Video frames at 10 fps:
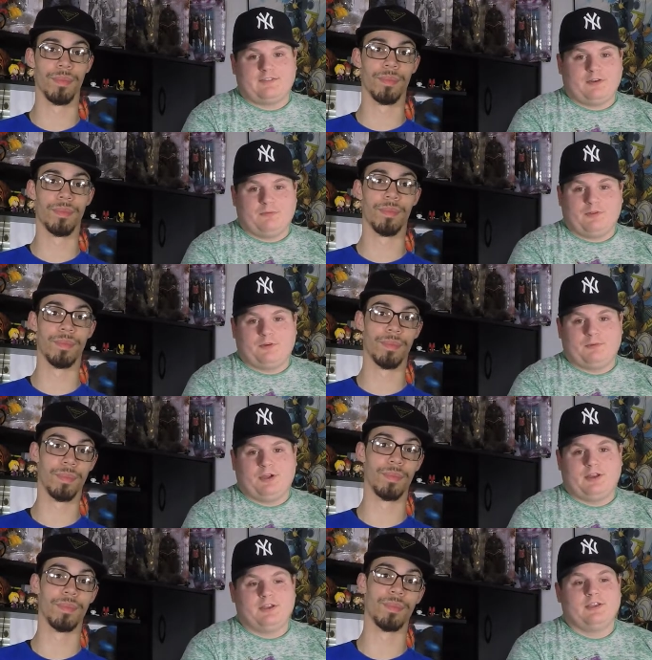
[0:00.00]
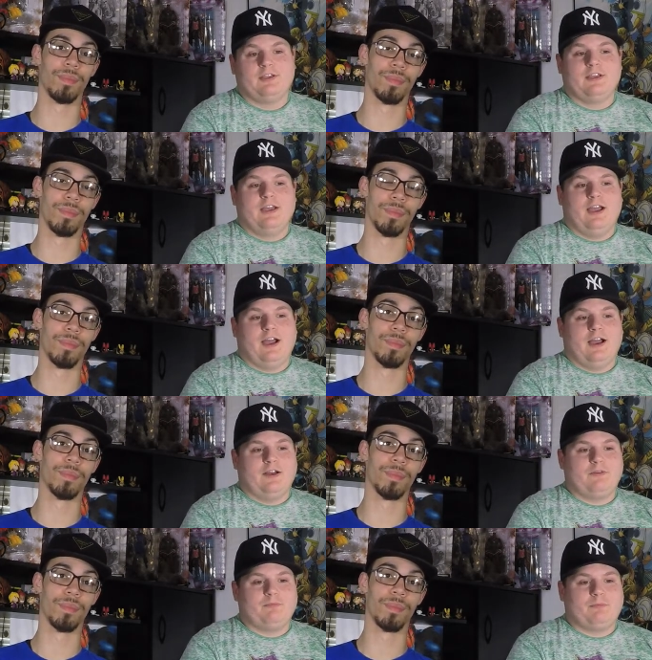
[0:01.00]
Speaker 1: it's gonna blow your mind. Uh,
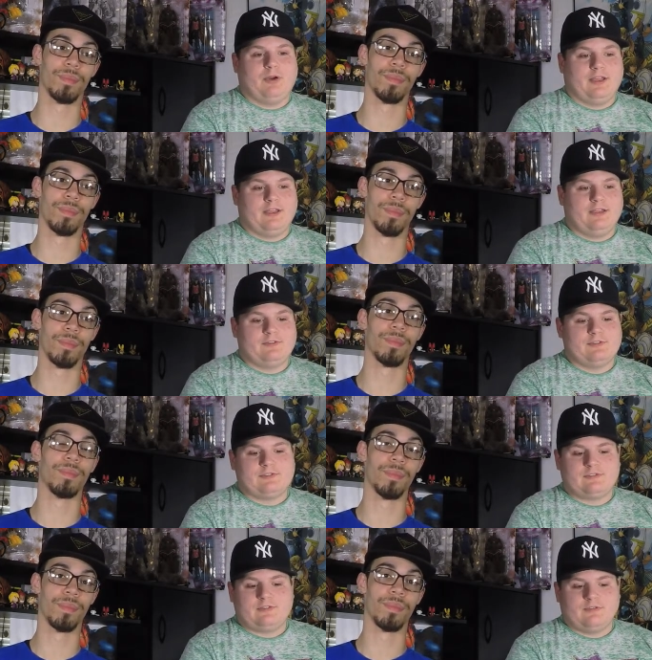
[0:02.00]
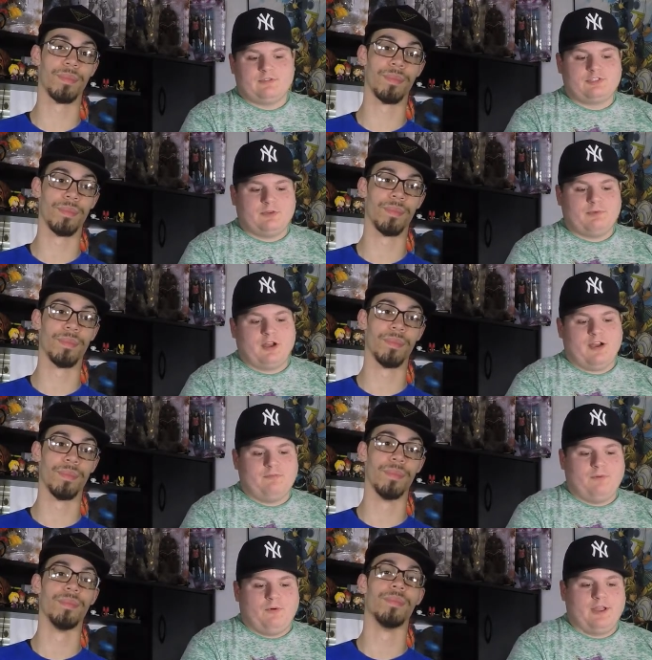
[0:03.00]
but it was it was a jumping off
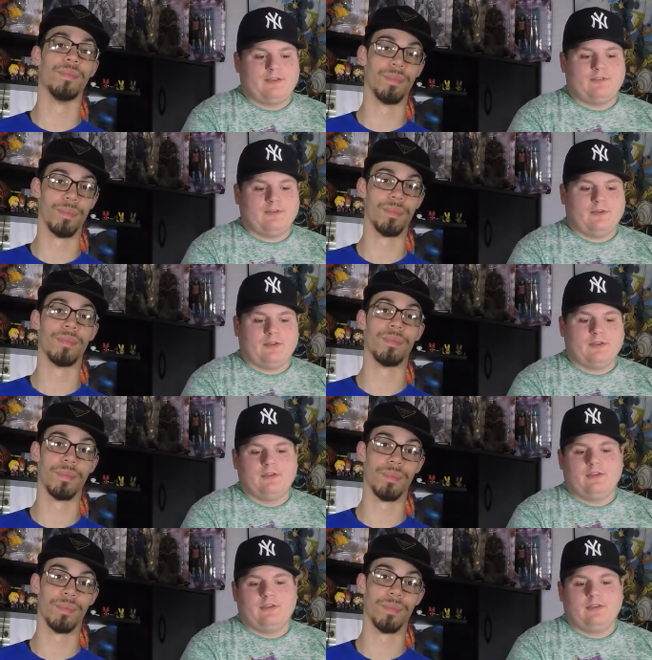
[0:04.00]
point to